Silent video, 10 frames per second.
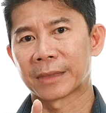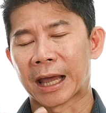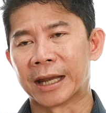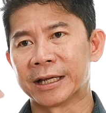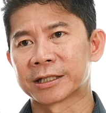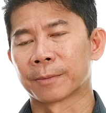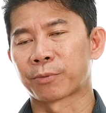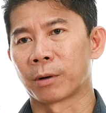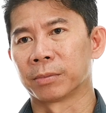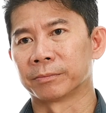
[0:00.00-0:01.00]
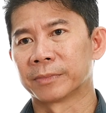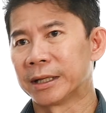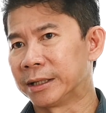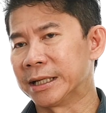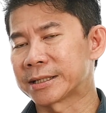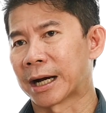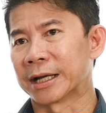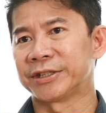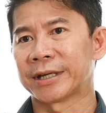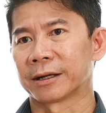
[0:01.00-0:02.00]
And here's the problem, these are
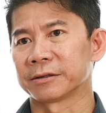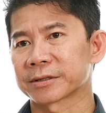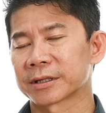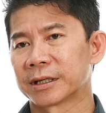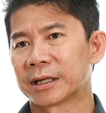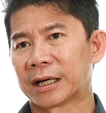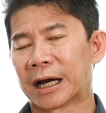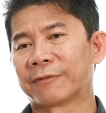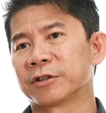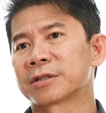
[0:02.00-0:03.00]
gels. I have to